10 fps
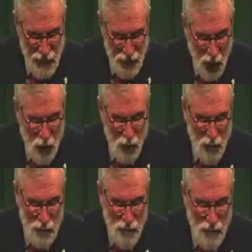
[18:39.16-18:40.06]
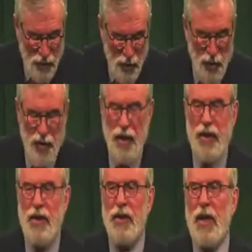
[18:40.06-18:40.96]
So
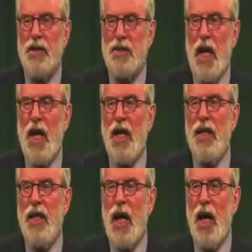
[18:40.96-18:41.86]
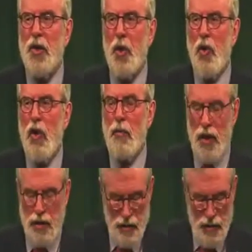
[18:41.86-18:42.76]
unity is now a
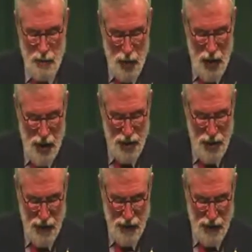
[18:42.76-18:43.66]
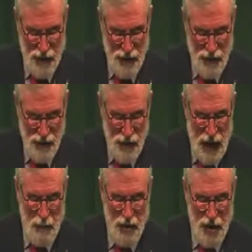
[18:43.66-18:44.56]
doable project.
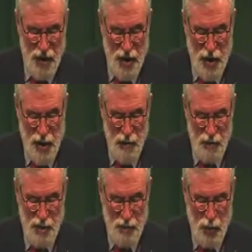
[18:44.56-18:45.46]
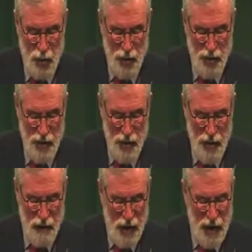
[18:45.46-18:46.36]
And with the continuing support
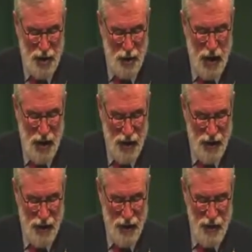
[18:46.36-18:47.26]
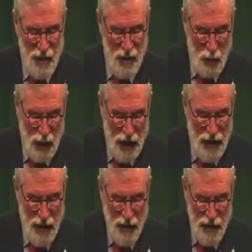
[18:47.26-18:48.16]
of Irish America,
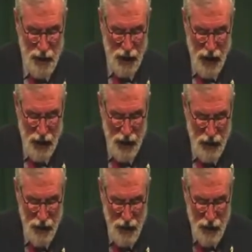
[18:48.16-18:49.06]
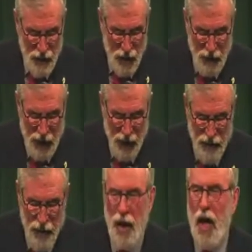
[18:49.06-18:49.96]
we together can make
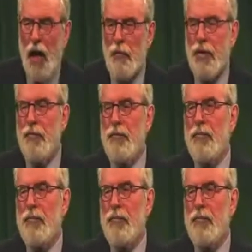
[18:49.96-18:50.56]
it happen.